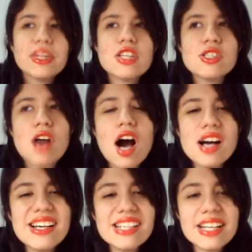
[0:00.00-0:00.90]
But the
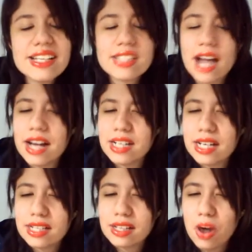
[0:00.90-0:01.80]
song is kind
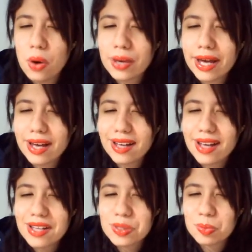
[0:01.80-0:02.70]
of okay, I
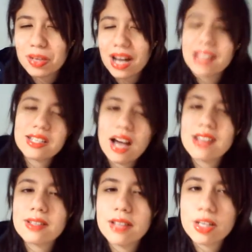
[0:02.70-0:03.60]
guess, but I
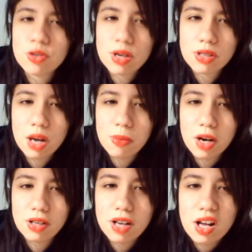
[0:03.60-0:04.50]
still like Stress Come
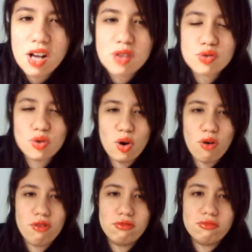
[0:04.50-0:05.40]
On,
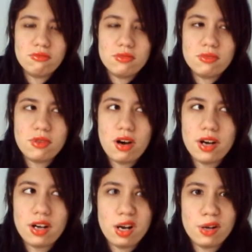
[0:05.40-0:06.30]
so
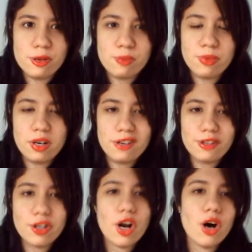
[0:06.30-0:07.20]
sorry guys,
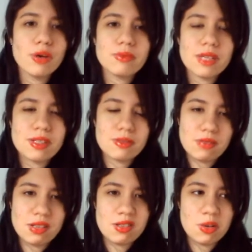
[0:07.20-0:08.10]
but you know,
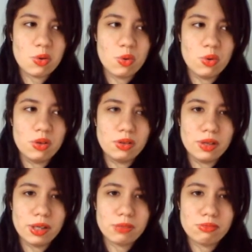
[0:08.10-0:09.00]
it's still cool,
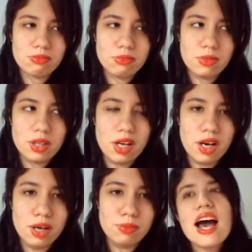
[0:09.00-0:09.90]
like,
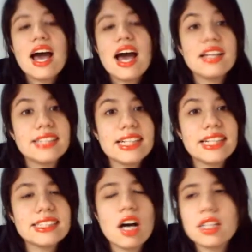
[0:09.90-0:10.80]
yeah. And the
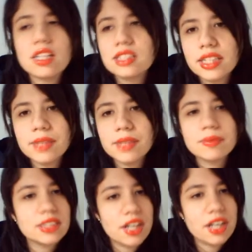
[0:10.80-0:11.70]
dancing, honestly,
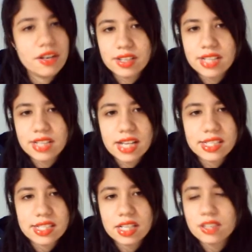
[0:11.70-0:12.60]
is there ever
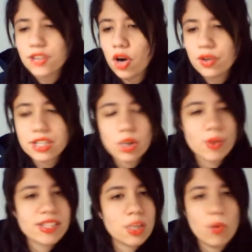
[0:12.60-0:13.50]
dancing? No, there's
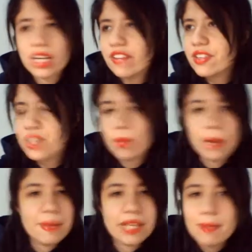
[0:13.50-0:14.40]
always someone giving
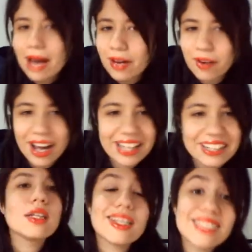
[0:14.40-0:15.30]
someone a piggyback
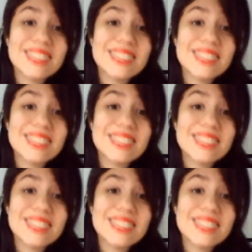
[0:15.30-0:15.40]
ride. Now